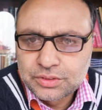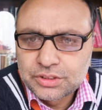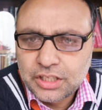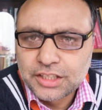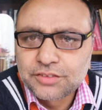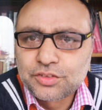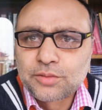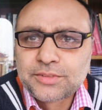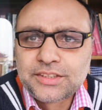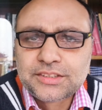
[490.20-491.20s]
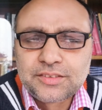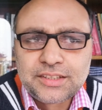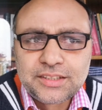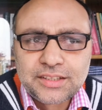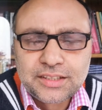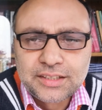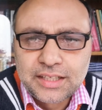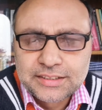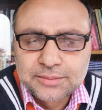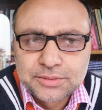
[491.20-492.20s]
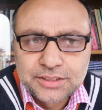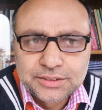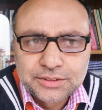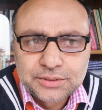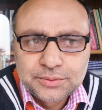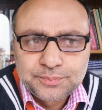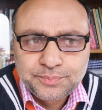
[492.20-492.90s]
starting from these assumptions.